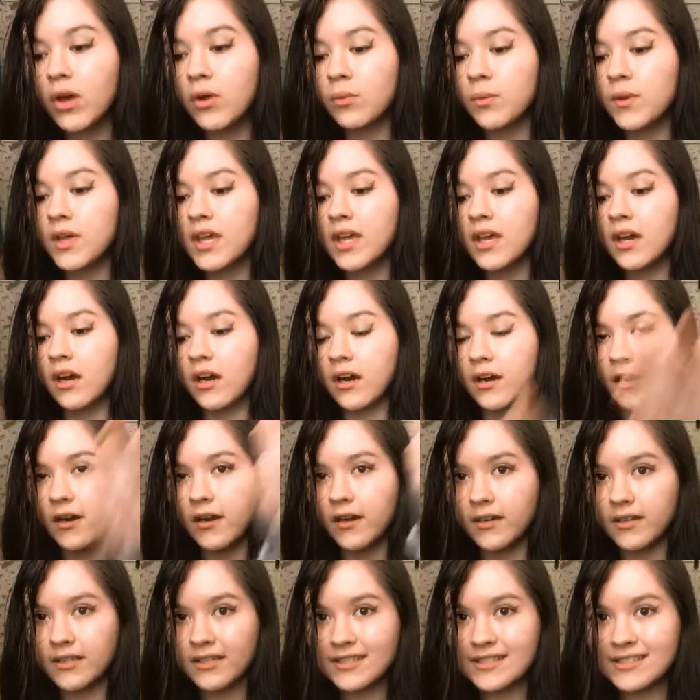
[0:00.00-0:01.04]
we
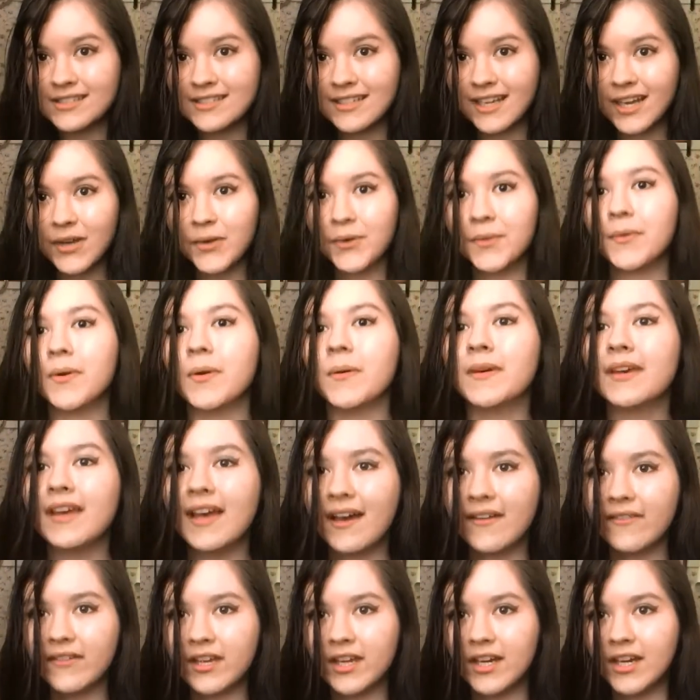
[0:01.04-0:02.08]
are stuck with what we
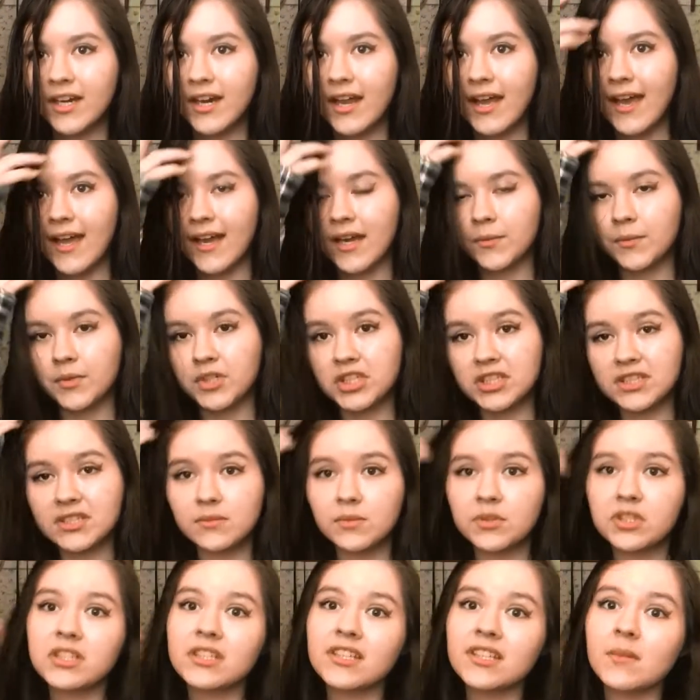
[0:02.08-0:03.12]
have here, and we're just
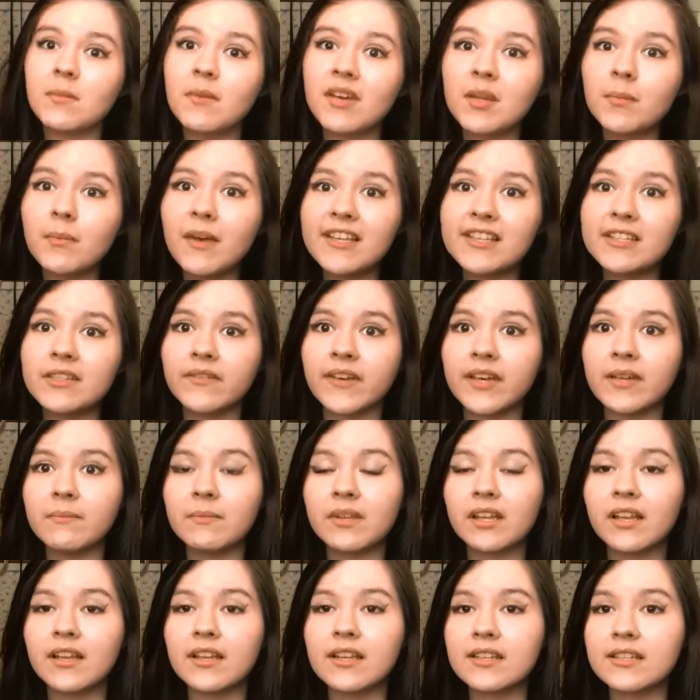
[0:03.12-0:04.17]
gonna make the best of it,
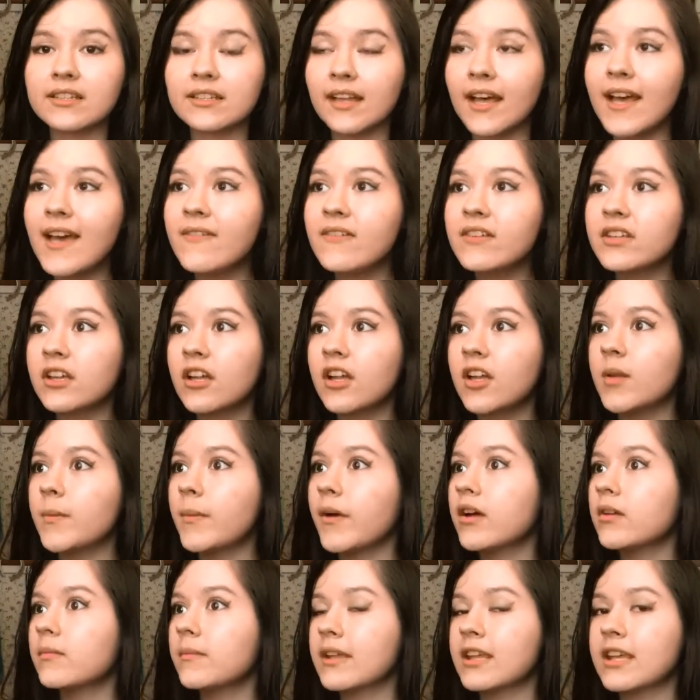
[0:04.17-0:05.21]
because life is all
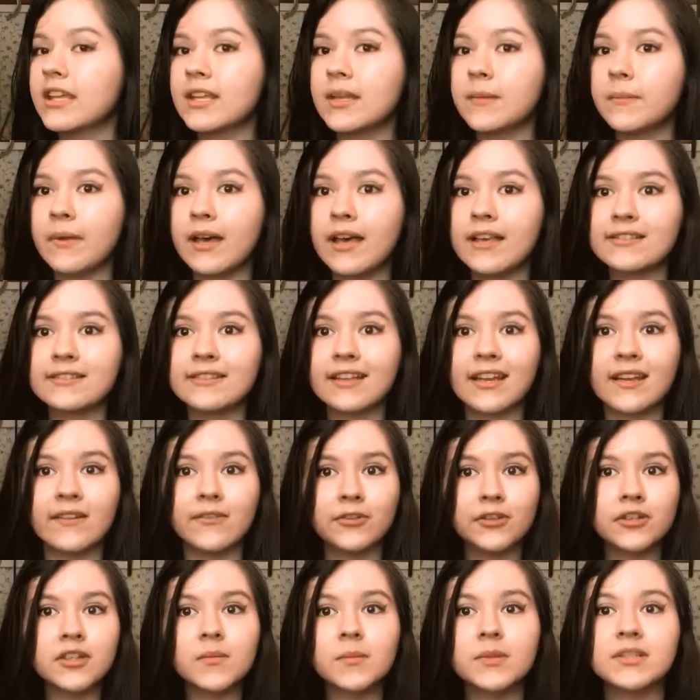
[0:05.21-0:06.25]
about making the best out of
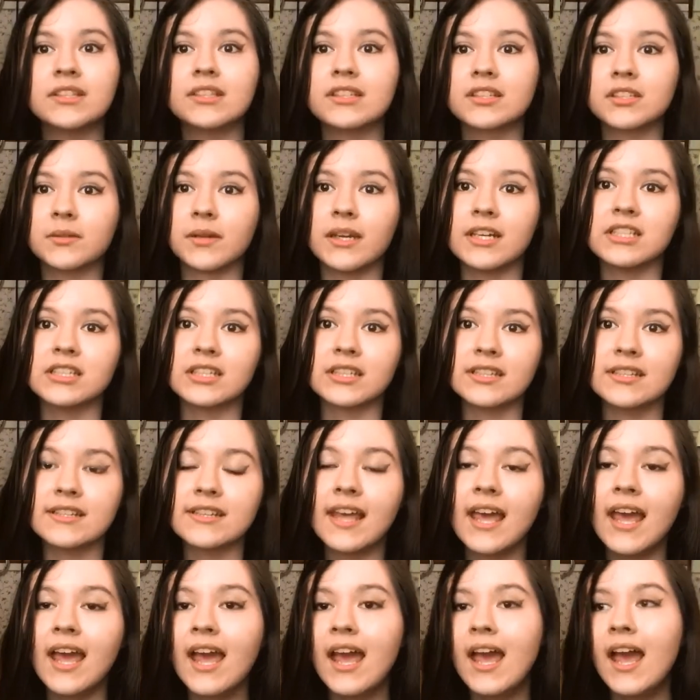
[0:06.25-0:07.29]
horrible situations.
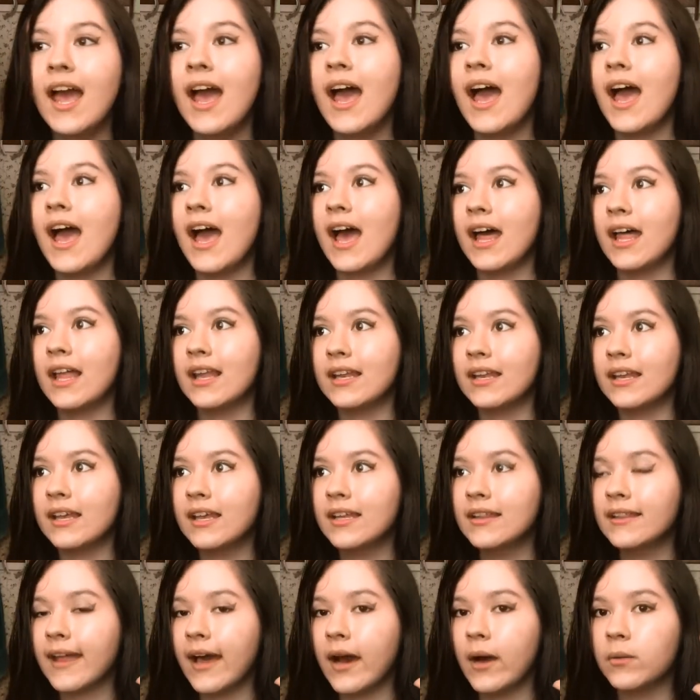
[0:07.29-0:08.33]
And
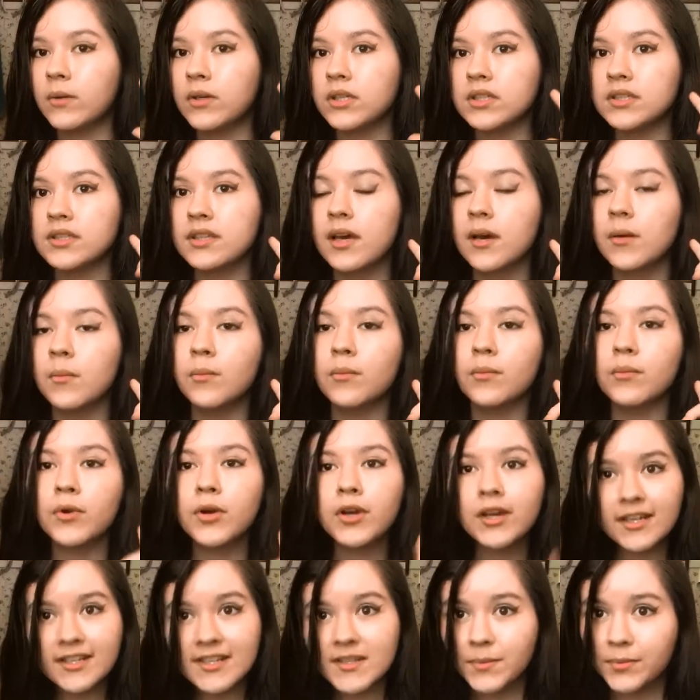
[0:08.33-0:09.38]
that was
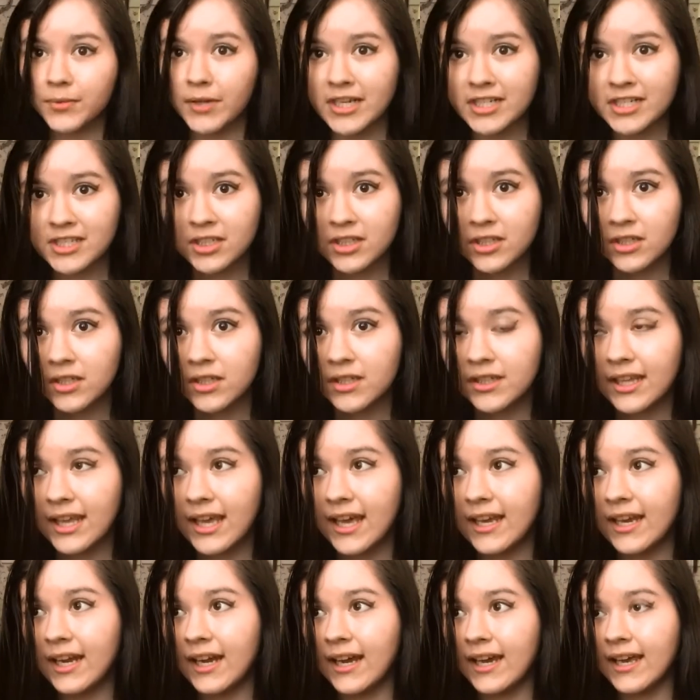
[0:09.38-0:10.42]
more inspirational
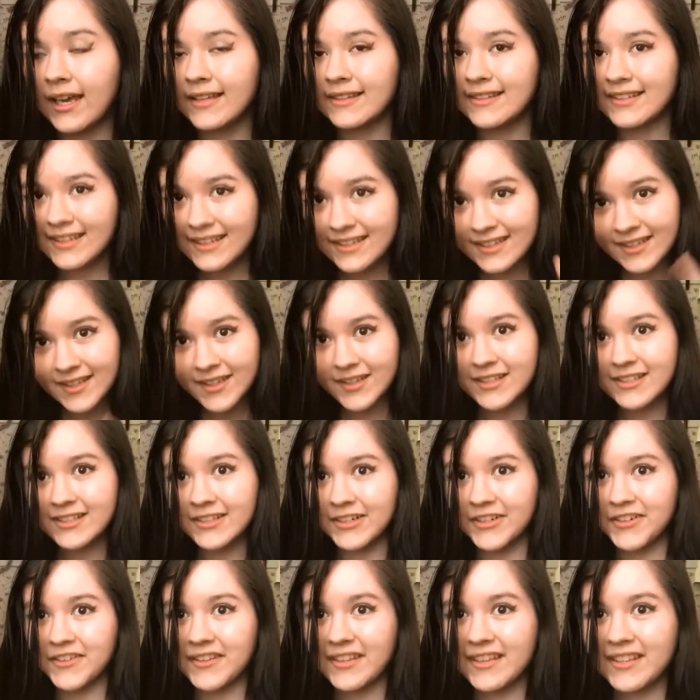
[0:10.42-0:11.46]
than I intended the
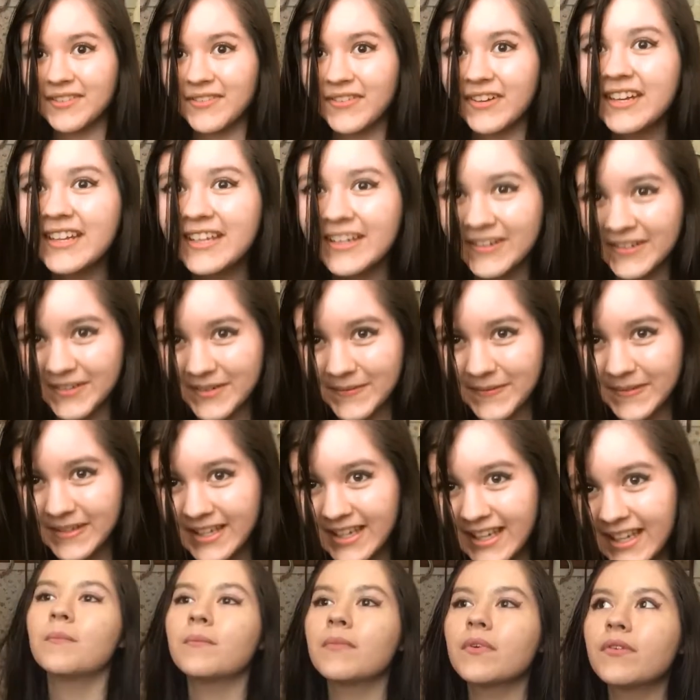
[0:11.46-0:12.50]
start of this video to
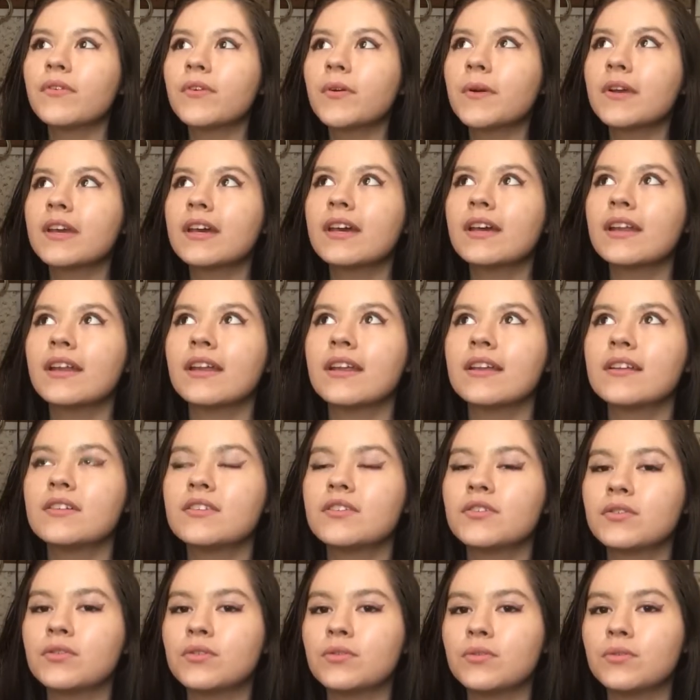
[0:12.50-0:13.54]
be. Before we get
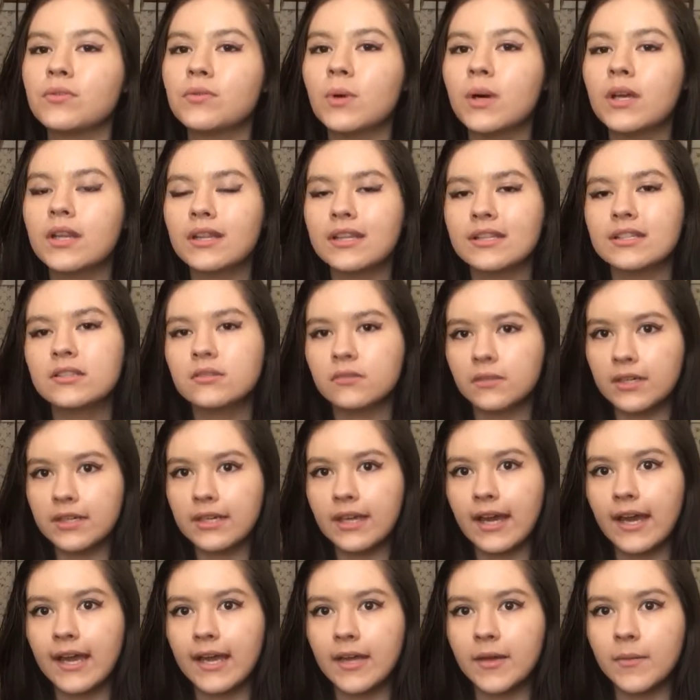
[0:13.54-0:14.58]
into the story
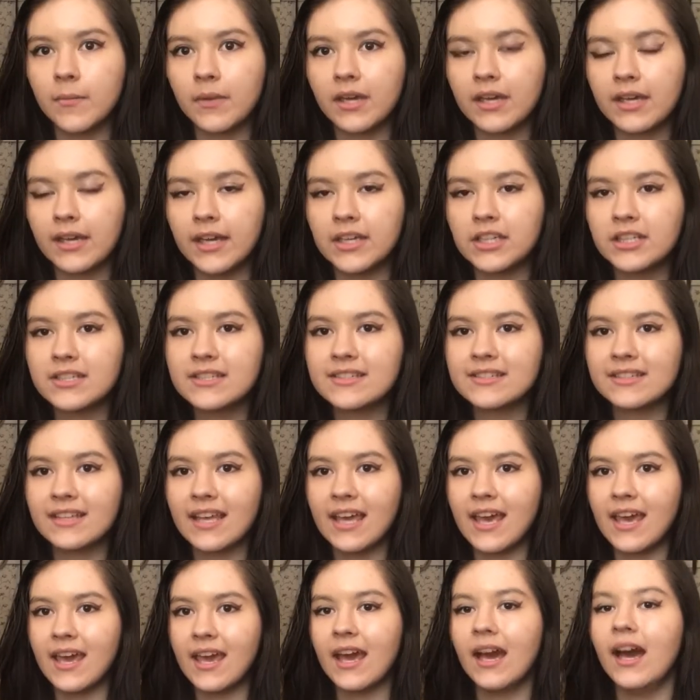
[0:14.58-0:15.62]
time, can I just
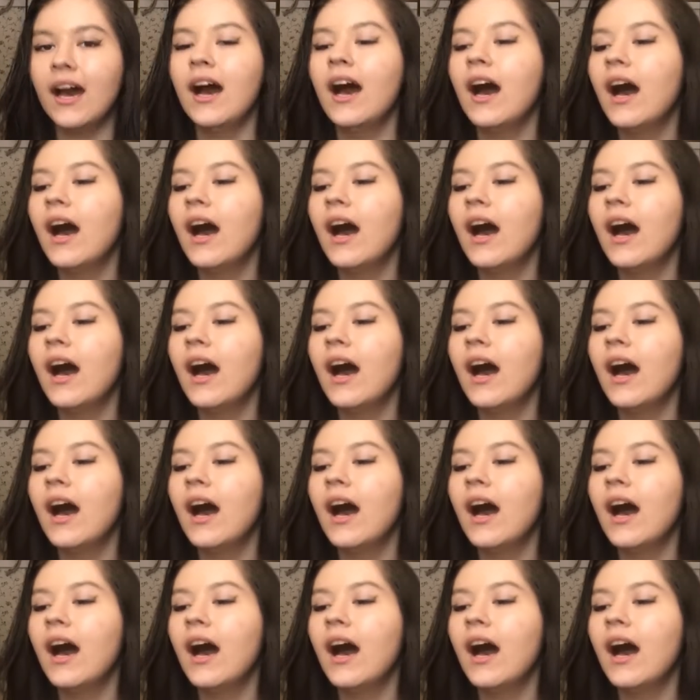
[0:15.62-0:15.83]
say,